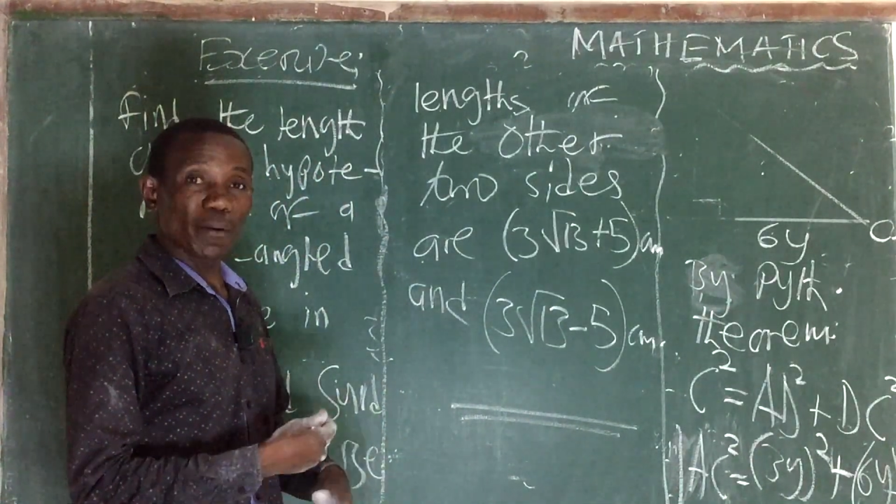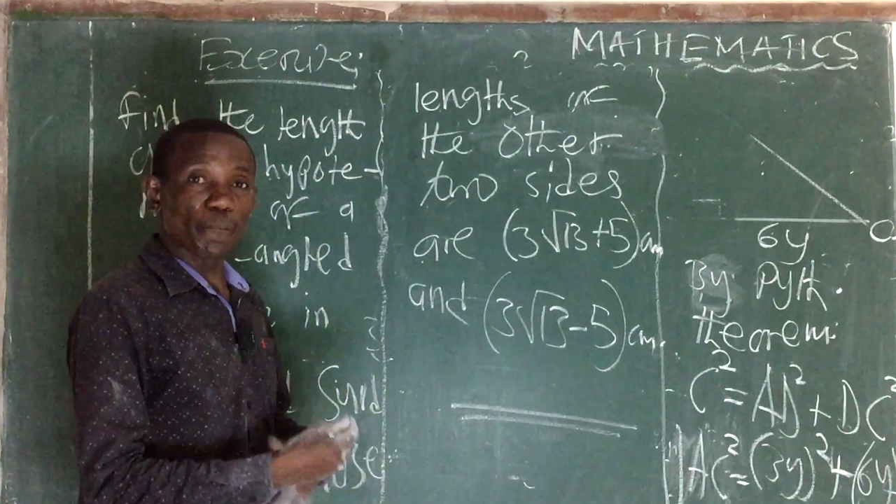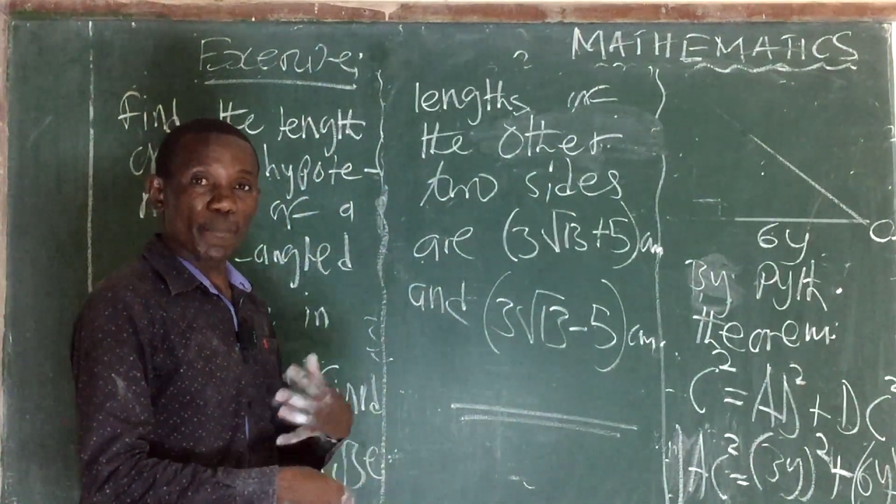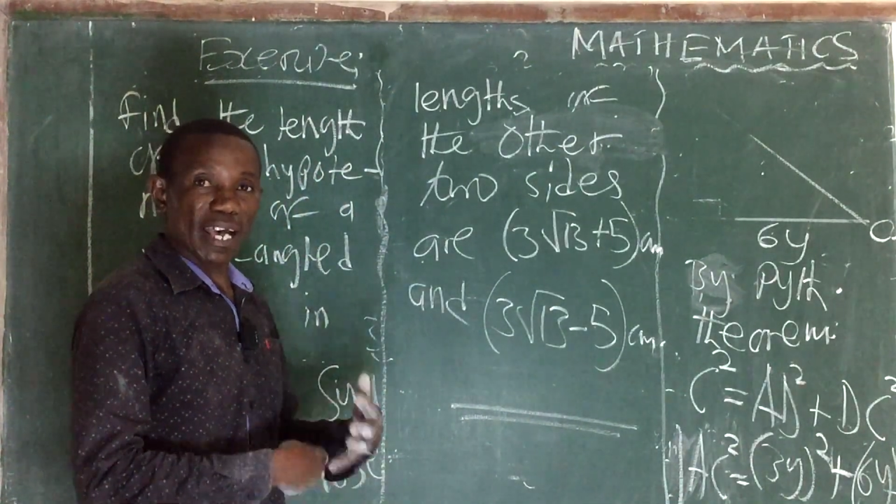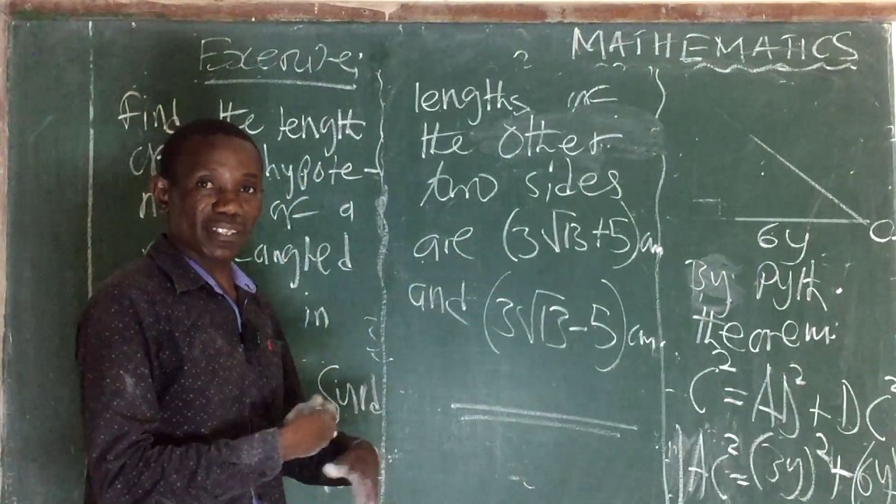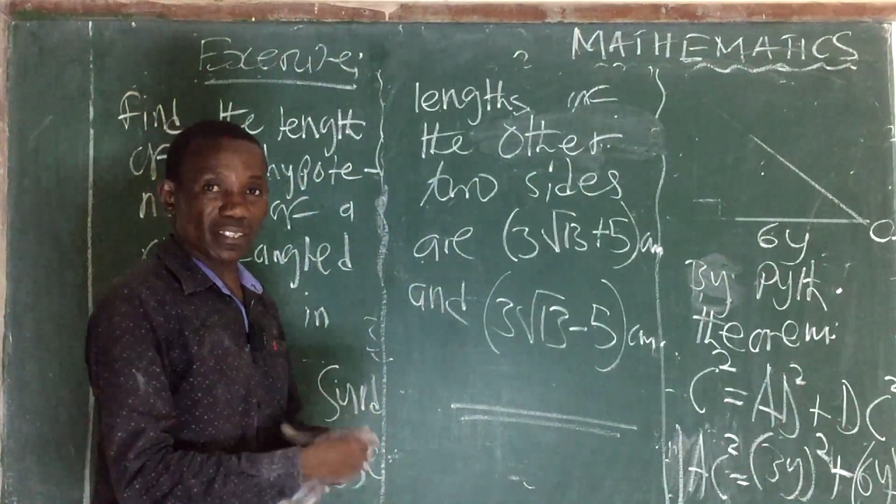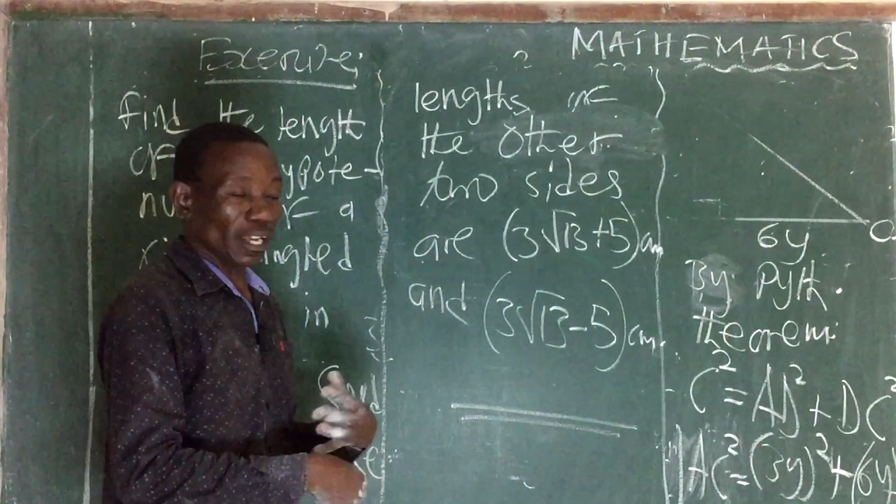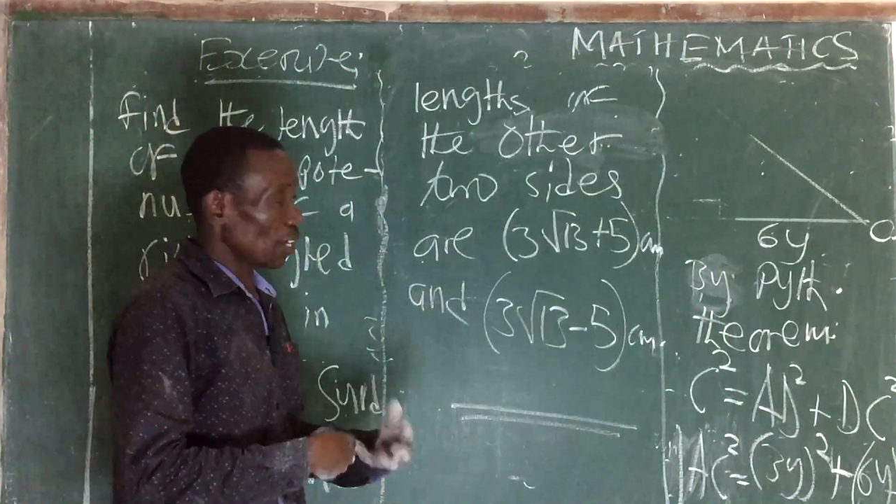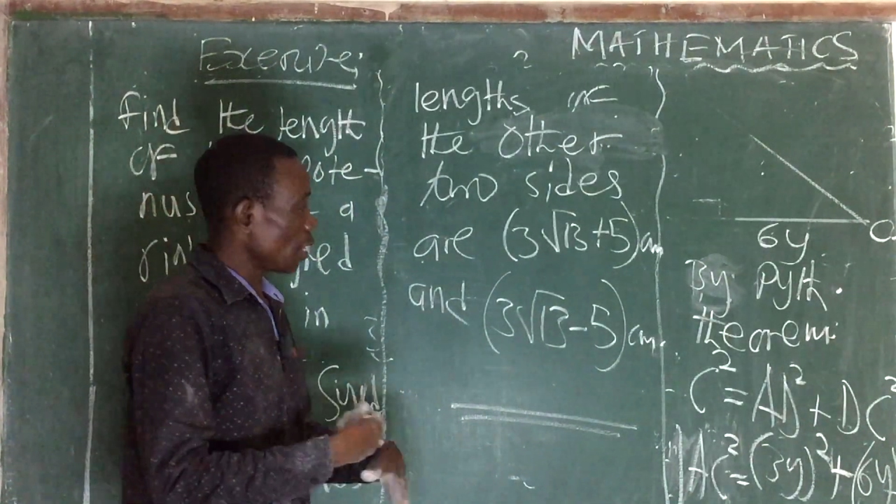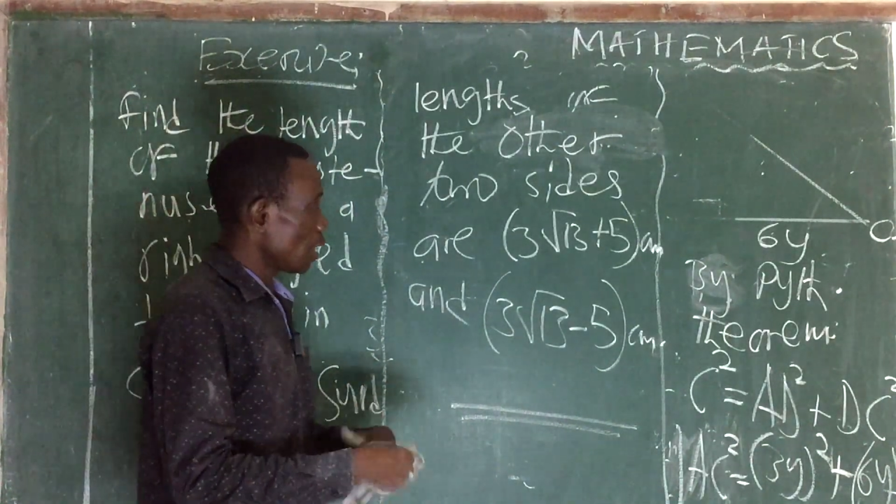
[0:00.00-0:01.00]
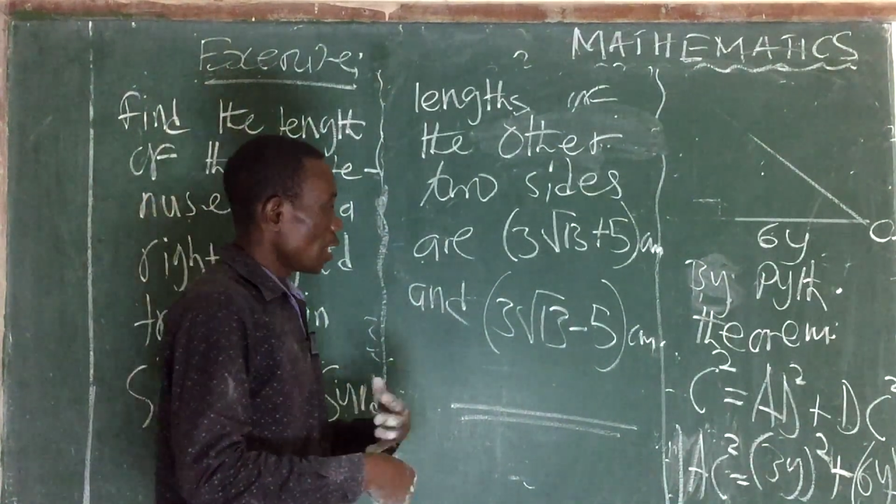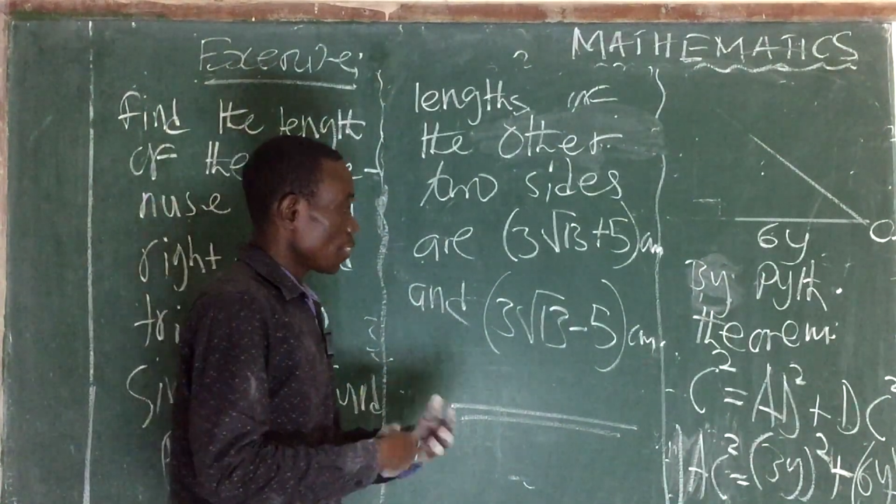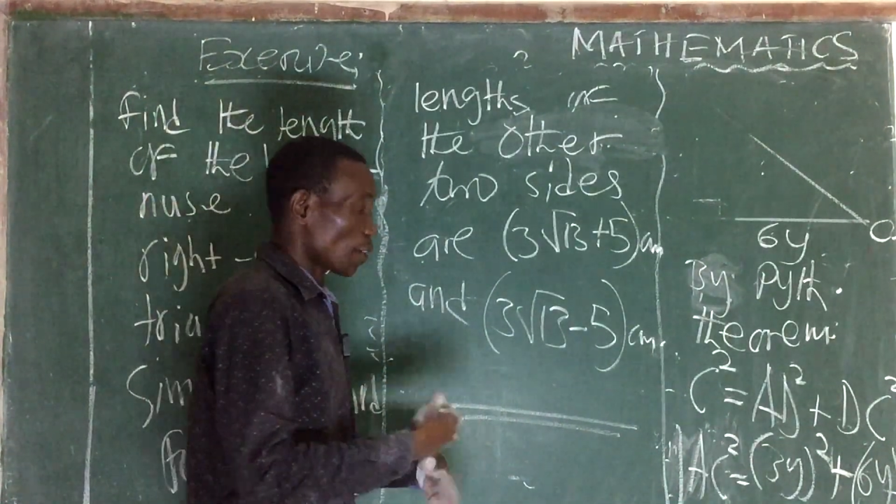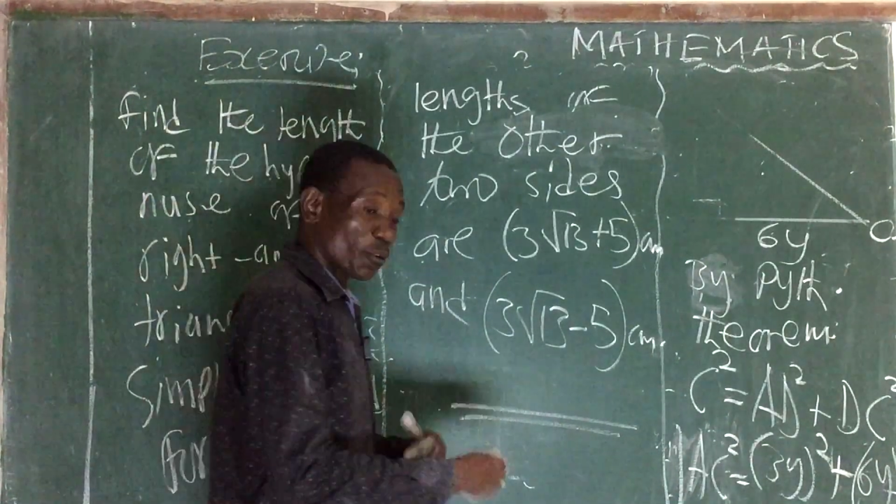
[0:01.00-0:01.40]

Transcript: master the